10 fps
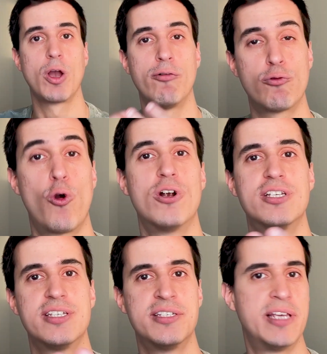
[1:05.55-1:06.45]
Of
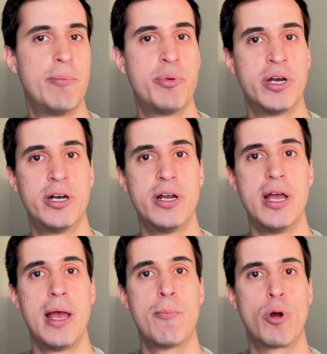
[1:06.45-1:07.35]
course, Zapier
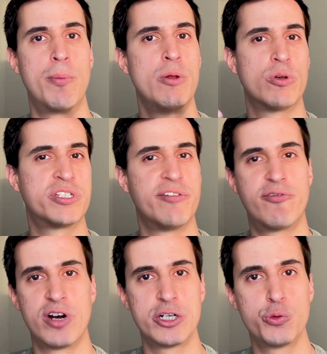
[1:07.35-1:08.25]
probably was the
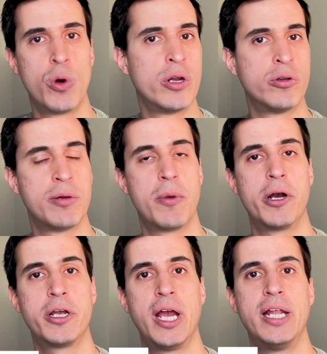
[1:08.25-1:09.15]
first one on the
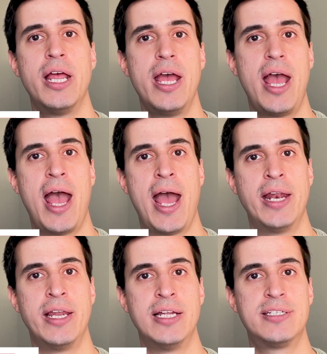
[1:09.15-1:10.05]
market
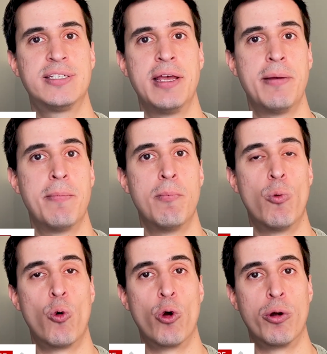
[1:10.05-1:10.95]
and it's the
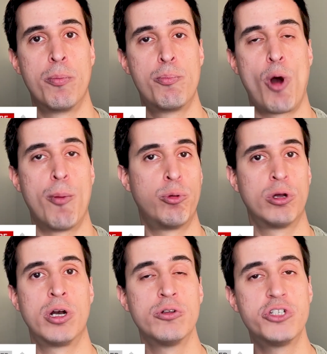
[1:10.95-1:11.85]
more
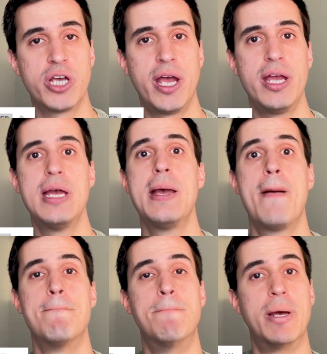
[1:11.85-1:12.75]
popular, I would say,
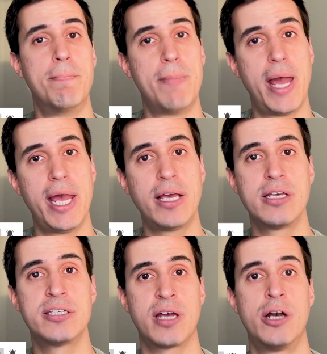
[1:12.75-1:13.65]
but Make
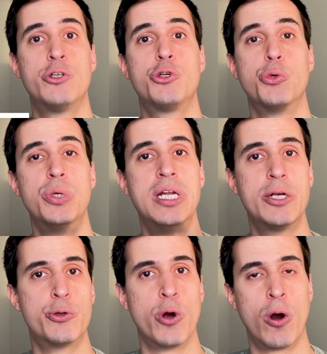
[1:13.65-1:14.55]
started to really
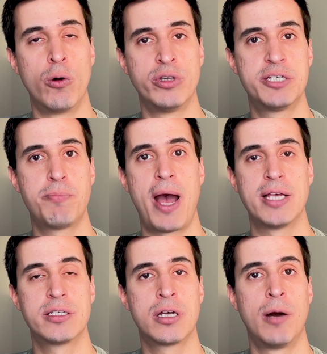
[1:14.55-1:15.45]
grow this
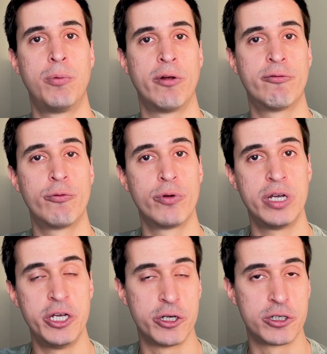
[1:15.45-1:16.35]
past couple of
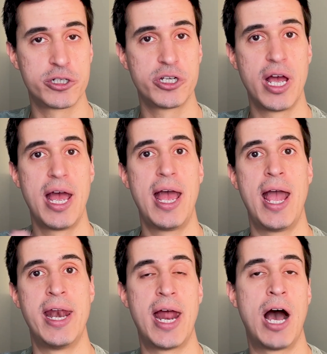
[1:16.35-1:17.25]
years
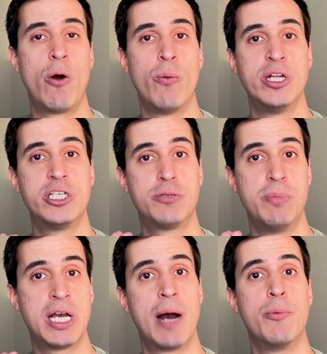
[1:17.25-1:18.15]
and now it's
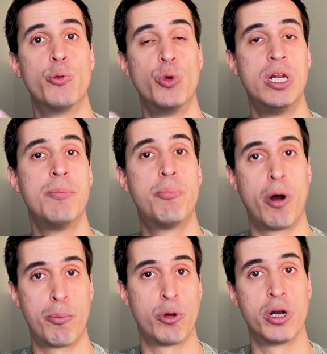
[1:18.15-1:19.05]
becoming really
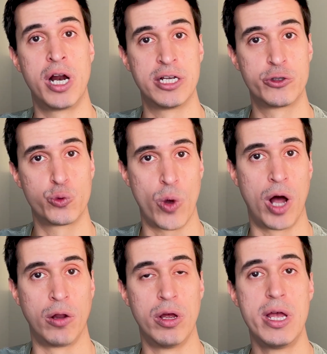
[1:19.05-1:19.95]
popular as well.